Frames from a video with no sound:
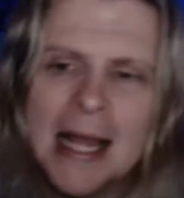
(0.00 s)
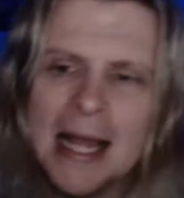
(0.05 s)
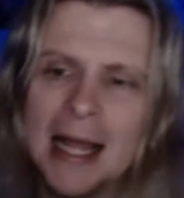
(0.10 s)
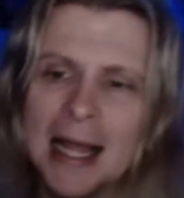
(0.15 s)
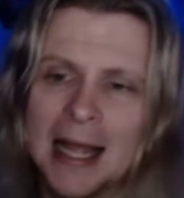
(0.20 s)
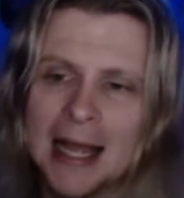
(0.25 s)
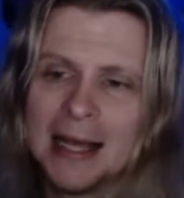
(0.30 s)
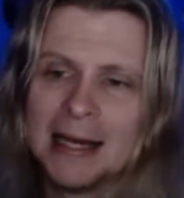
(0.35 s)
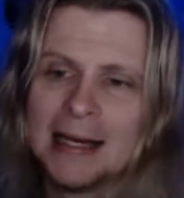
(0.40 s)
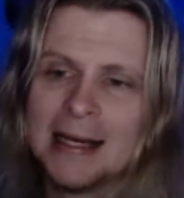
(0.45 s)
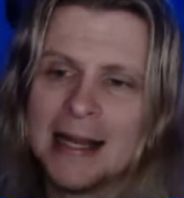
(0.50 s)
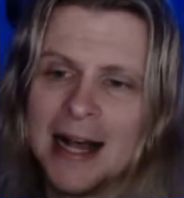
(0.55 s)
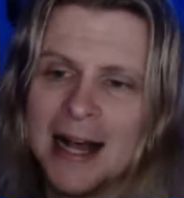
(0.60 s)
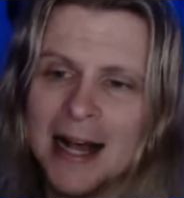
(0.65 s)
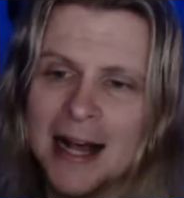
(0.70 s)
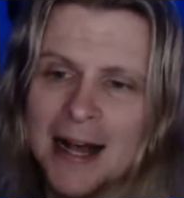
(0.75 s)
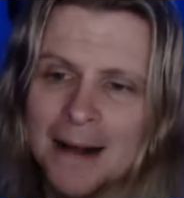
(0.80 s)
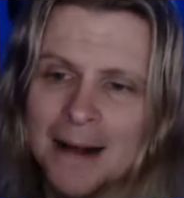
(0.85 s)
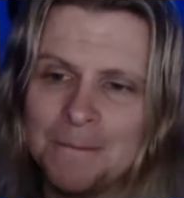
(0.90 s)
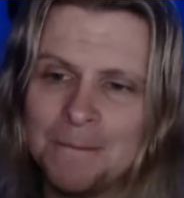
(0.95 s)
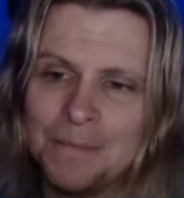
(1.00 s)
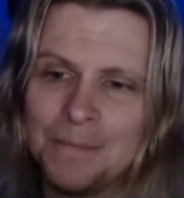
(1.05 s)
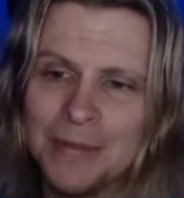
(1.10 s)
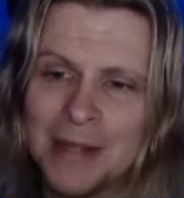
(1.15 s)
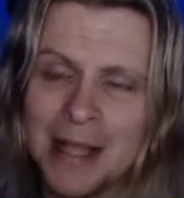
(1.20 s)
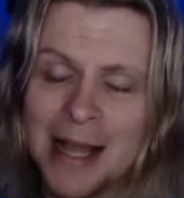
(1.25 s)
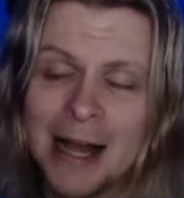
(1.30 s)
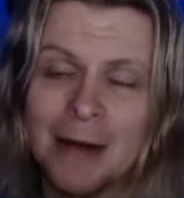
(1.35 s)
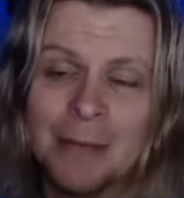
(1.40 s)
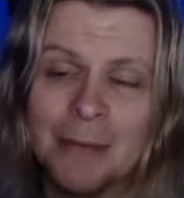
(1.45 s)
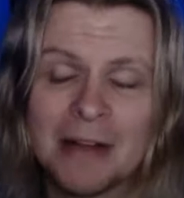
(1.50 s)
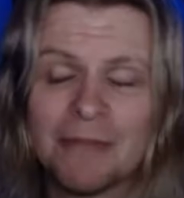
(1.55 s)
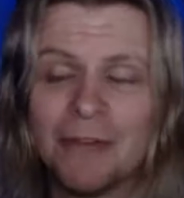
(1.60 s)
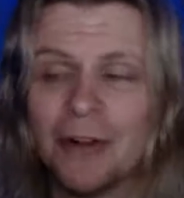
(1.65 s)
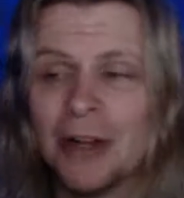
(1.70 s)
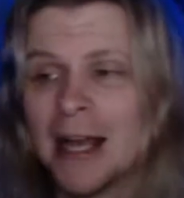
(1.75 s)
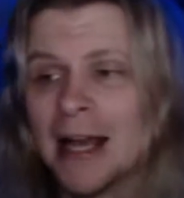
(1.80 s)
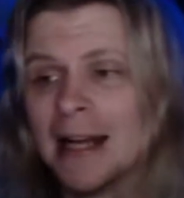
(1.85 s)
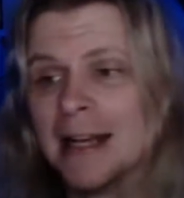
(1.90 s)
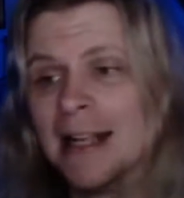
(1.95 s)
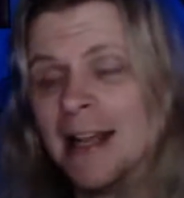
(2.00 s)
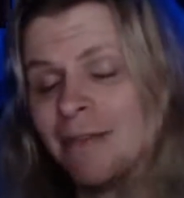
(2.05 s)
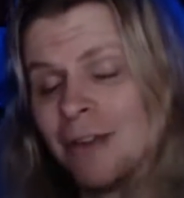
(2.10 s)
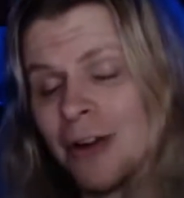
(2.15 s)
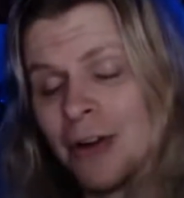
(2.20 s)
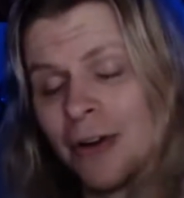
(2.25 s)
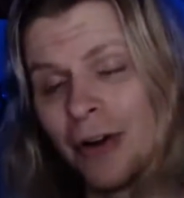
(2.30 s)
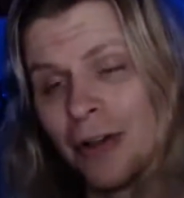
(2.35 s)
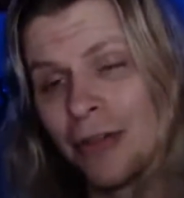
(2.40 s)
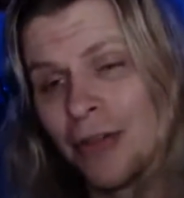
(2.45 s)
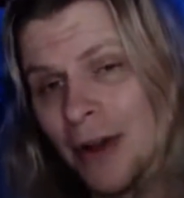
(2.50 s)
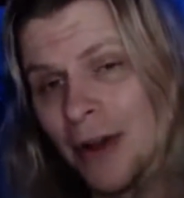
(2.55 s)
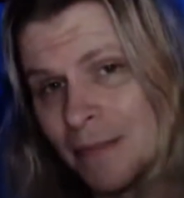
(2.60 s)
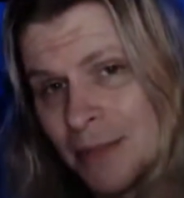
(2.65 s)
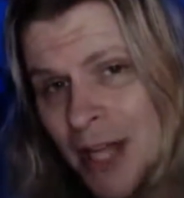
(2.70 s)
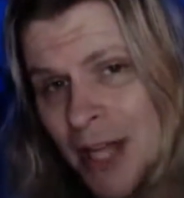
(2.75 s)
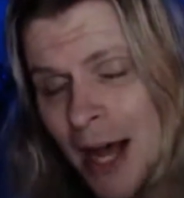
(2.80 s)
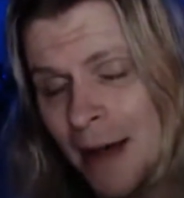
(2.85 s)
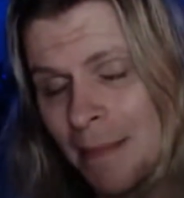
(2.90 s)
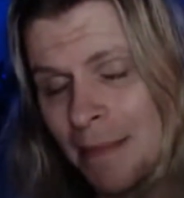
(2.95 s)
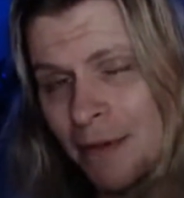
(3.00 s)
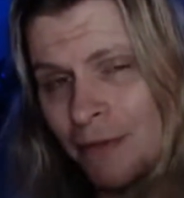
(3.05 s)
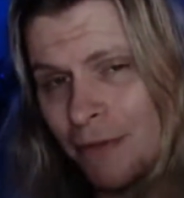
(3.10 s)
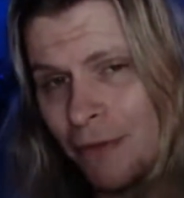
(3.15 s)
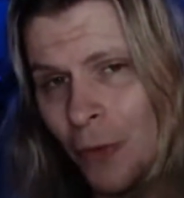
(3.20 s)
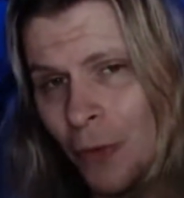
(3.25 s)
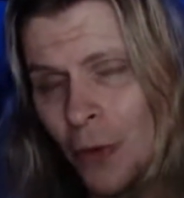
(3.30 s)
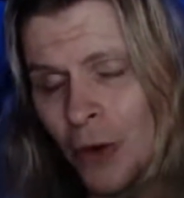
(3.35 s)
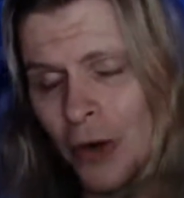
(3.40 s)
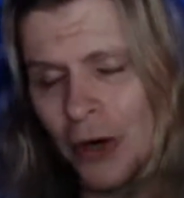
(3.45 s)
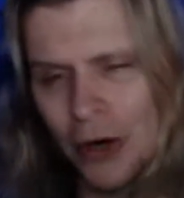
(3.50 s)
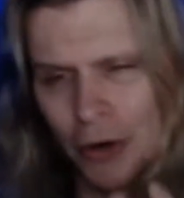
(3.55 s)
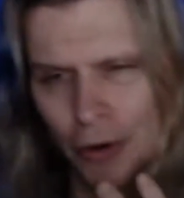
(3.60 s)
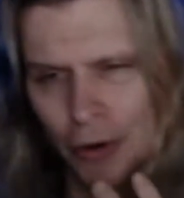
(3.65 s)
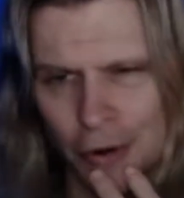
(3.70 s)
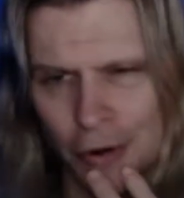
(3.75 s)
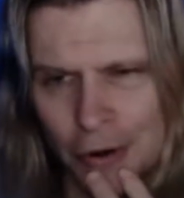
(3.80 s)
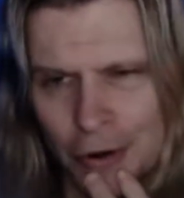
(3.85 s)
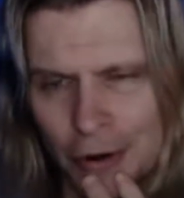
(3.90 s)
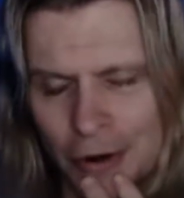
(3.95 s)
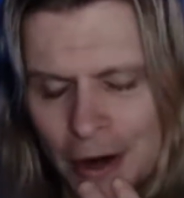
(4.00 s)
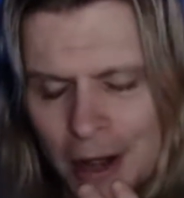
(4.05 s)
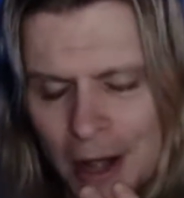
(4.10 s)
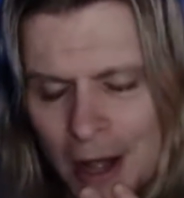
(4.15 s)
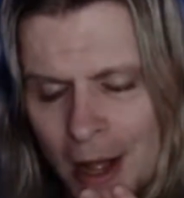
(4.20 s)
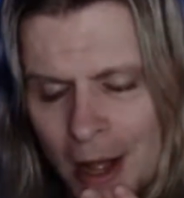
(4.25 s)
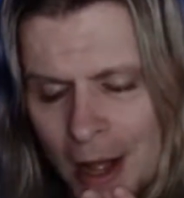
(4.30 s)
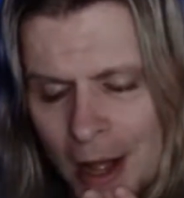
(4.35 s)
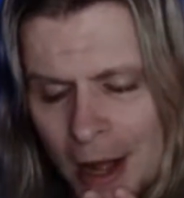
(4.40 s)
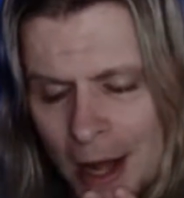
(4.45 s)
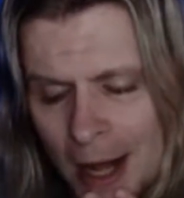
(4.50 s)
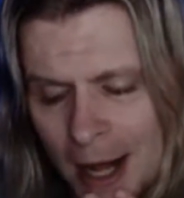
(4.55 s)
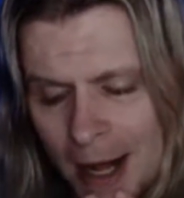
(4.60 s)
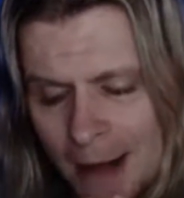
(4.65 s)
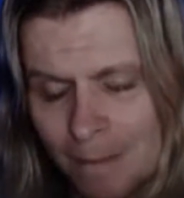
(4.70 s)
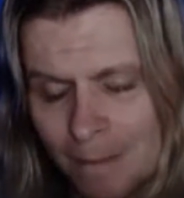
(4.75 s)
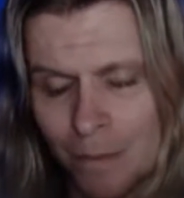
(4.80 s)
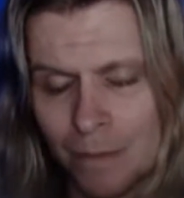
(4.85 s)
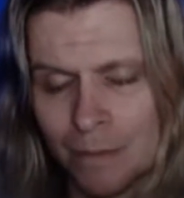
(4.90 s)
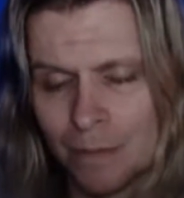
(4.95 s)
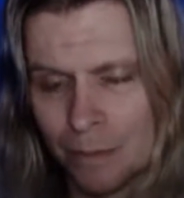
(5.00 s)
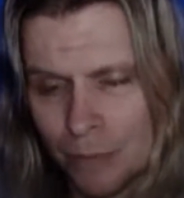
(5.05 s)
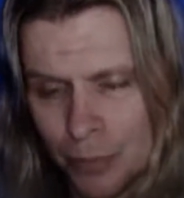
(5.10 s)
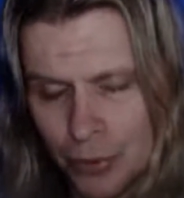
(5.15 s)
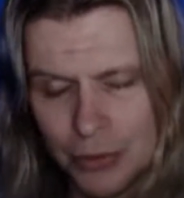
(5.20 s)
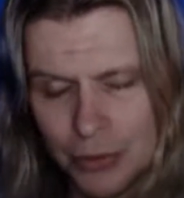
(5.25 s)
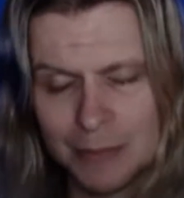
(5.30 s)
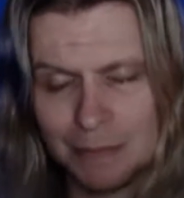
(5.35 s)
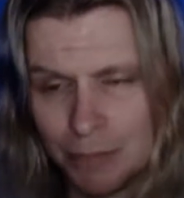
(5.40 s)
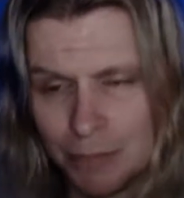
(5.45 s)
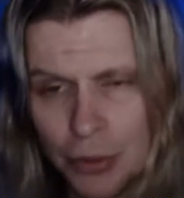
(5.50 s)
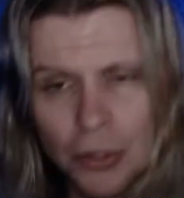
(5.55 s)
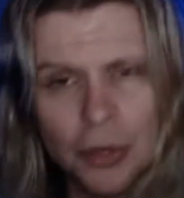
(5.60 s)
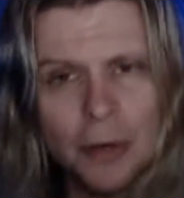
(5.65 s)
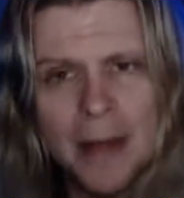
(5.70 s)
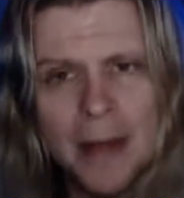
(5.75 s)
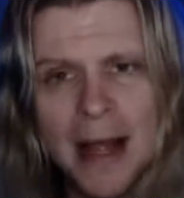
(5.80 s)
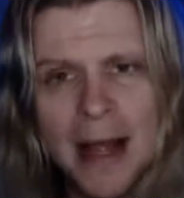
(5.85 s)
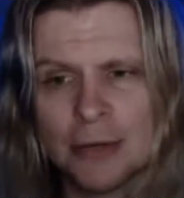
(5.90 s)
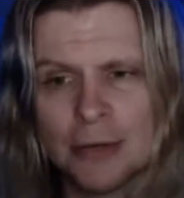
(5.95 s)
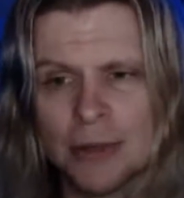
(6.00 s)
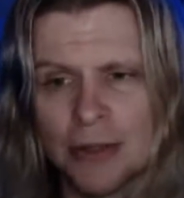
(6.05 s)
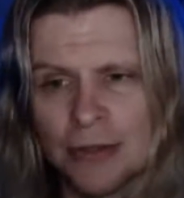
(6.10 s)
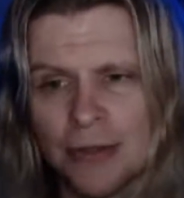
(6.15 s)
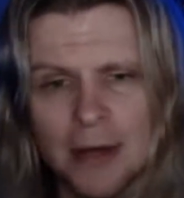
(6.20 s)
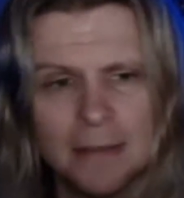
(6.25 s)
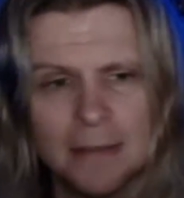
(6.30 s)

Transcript: and how Mick Foley had given her a thumbs up for her brutal match with the